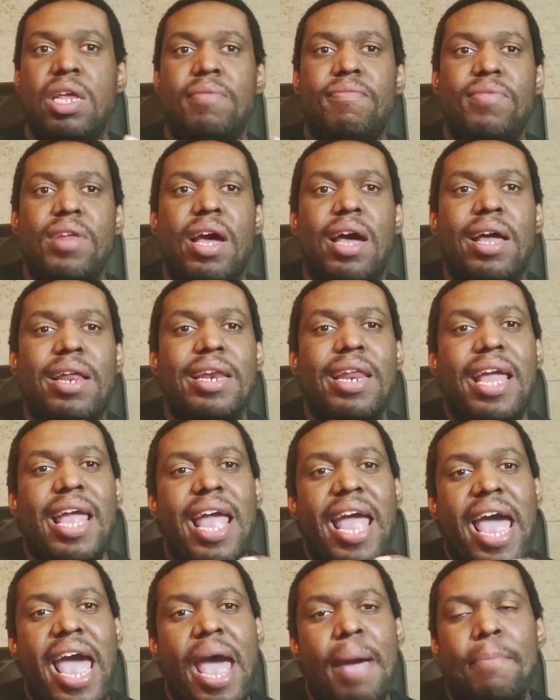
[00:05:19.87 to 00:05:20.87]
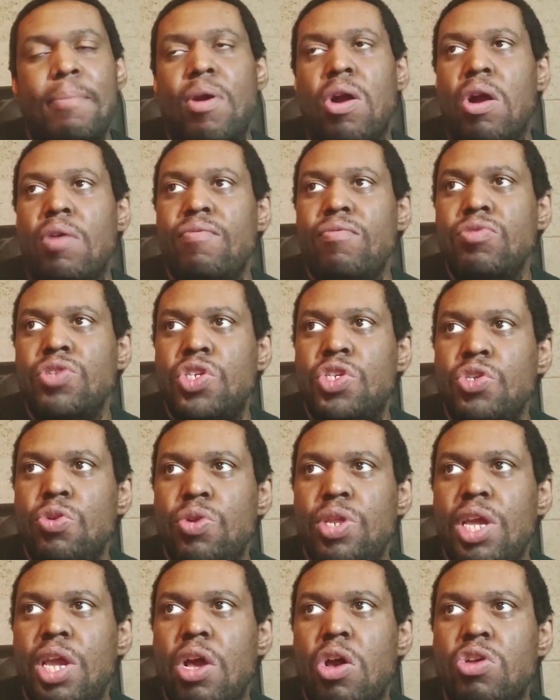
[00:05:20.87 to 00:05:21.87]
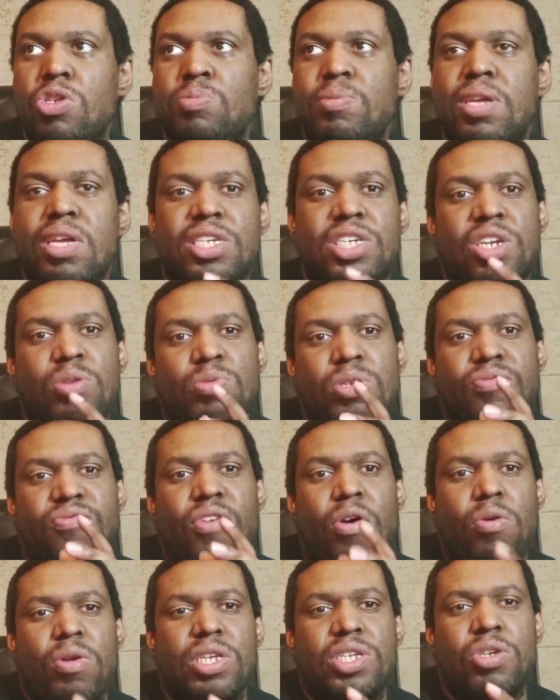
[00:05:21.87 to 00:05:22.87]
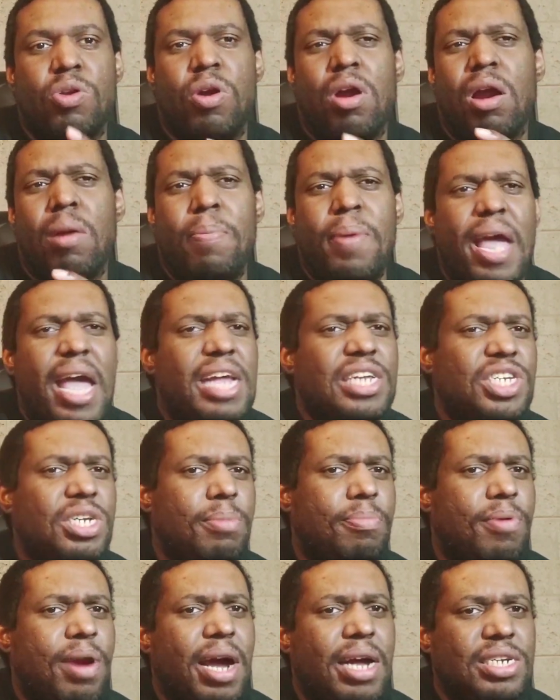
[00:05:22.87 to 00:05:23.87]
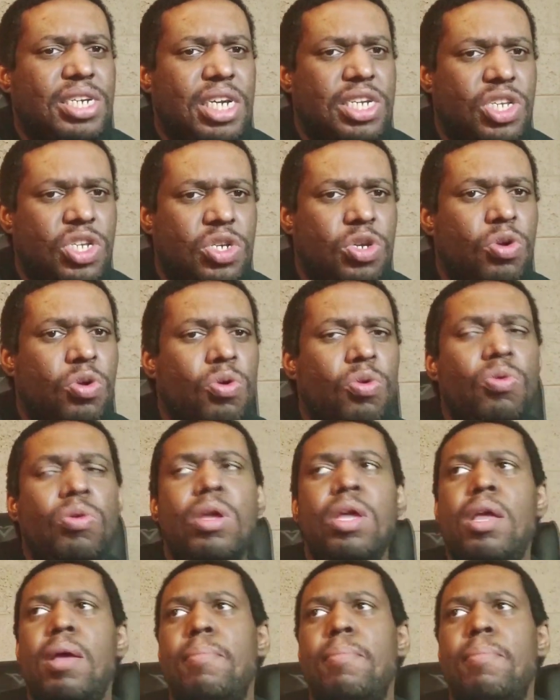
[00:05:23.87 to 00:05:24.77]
to have done at Marvel Studios because she was focused on her passion project too,